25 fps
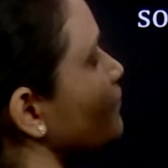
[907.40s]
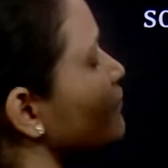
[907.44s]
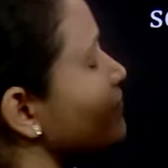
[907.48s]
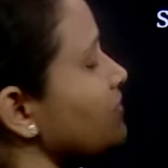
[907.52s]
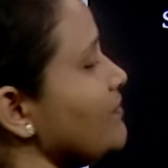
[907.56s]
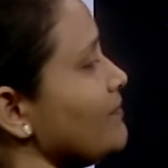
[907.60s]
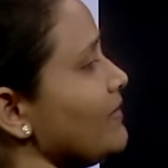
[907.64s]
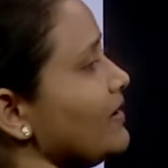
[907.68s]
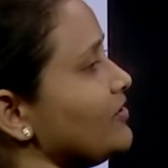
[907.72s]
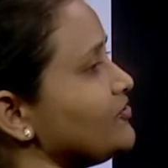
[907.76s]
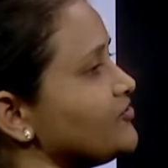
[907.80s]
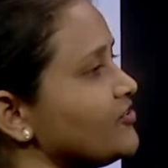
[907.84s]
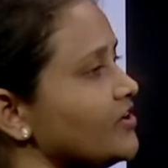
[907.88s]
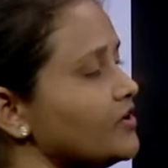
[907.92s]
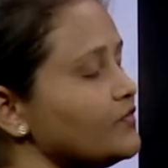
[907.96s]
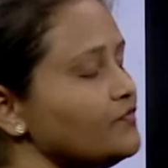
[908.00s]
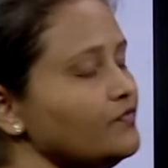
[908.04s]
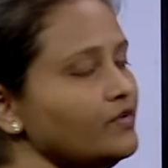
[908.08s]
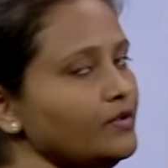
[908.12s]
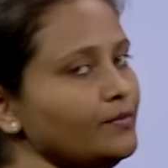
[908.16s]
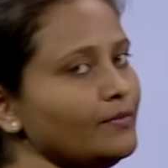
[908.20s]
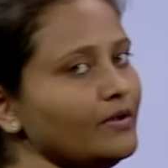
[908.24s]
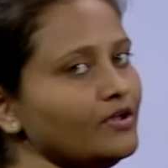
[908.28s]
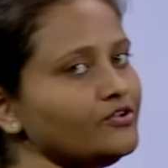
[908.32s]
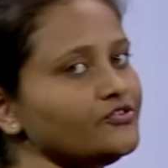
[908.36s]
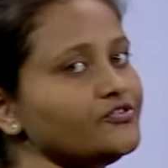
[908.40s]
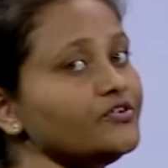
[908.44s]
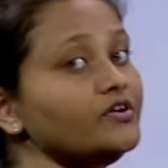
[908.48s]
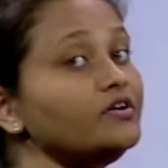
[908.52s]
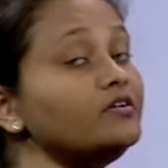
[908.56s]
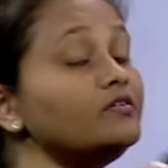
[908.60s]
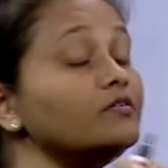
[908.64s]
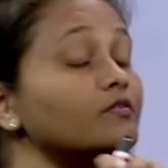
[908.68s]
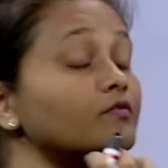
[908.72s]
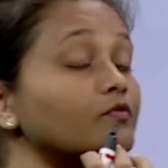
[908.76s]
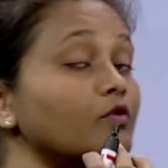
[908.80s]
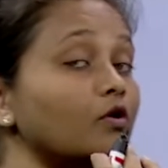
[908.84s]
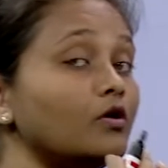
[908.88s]
We measure
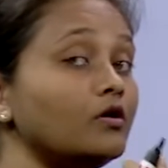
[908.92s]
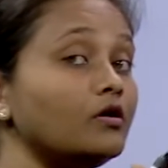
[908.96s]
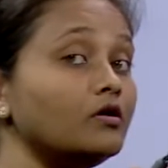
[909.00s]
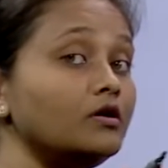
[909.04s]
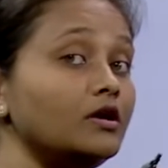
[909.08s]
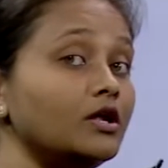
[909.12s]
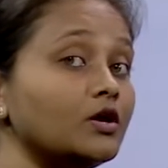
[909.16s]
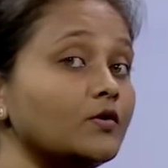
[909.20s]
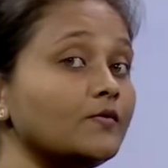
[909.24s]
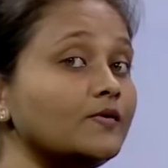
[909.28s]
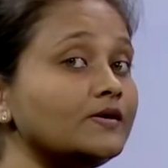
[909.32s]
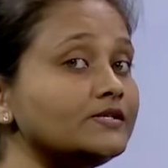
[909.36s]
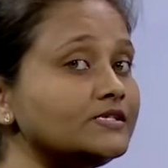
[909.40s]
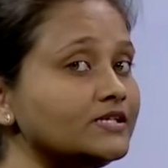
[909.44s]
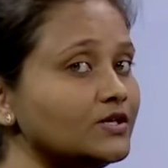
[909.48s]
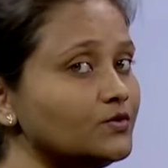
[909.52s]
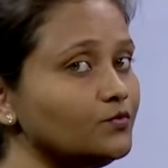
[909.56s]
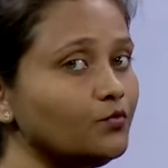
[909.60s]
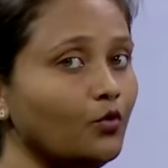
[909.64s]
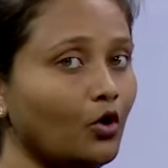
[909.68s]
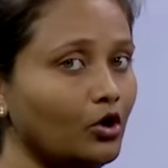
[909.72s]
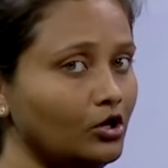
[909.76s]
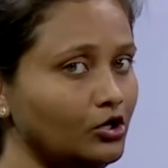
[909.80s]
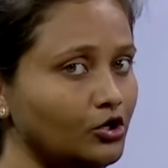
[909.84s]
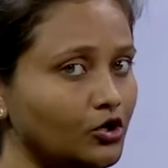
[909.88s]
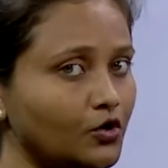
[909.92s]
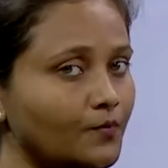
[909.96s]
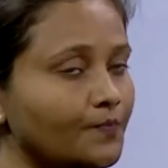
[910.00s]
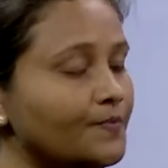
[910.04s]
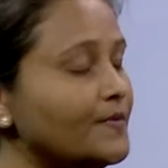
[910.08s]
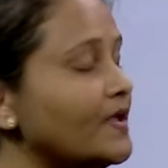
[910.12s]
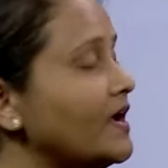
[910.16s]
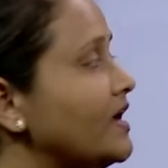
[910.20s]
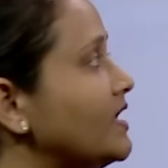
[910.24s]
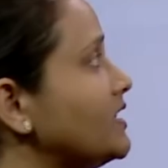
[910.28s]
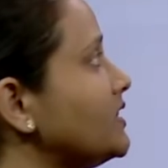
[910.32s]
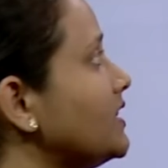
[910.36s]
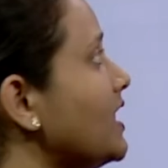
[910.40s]
liquids in volume.
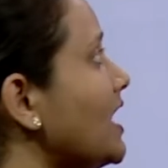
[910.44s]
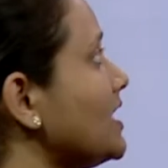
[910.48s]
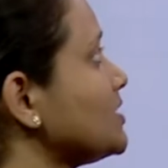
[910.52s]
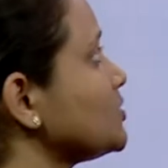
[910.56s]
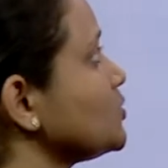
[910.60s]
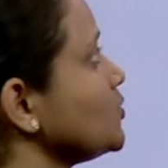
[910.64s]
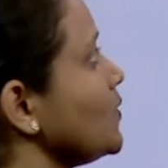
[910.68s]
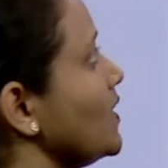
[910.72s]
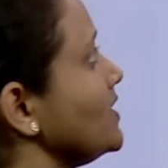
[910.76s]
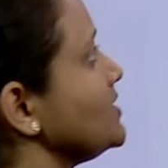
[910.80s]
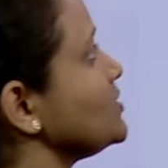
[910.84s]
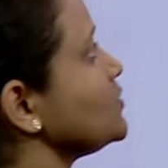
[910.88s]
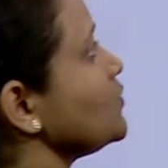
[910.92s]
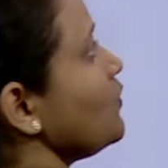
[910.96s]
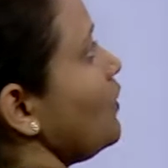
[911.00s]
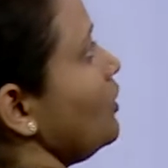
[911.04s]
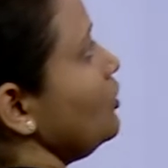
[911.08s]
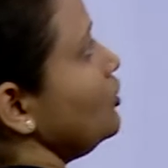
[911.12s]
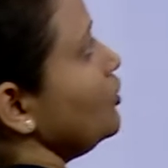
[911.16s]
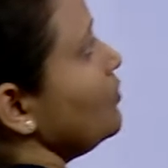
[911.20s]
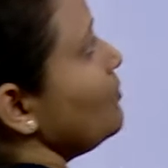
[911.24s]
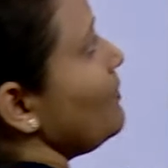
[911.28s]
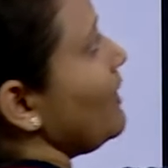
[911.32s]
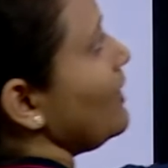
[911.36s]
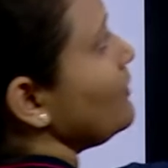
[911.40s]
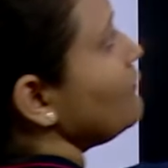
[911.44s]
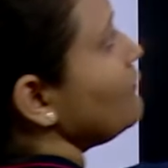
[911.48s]
That's why it's volume by